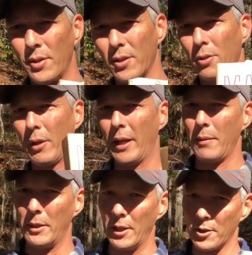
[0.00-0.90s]
This is great
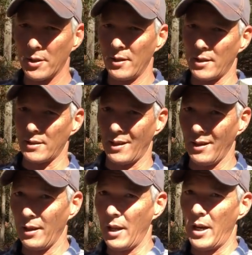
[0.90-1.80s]
ammunition. This has a
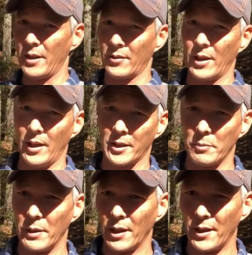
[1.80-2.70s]
lot of
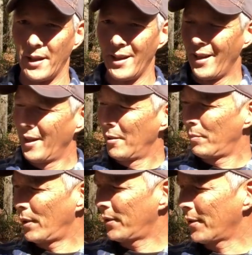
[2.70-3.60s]
collectability,
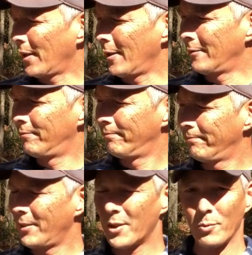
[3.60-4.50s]
but uh,
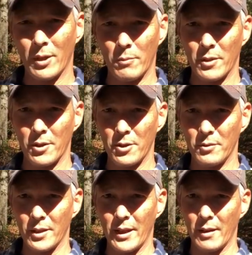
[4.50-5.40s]
this is what I want to
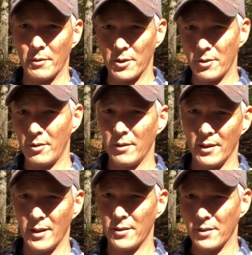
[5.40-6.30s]
shoot today. I want to shoot it
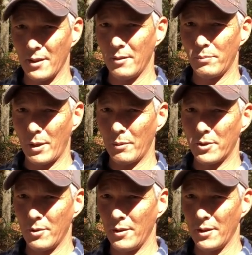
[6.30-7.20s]
in this, and I'll probably
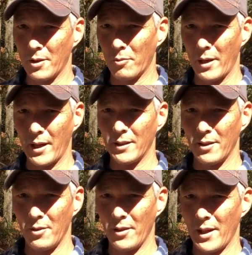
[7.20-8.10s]
shoot it in a Garand
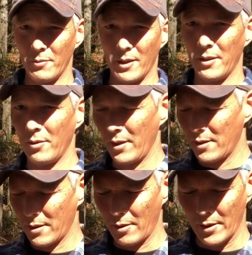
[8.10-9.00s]
and all that when I do
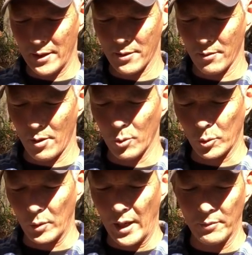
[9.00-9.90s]
these series on
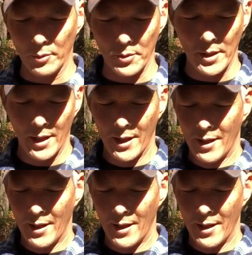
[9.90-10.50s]
older rifles.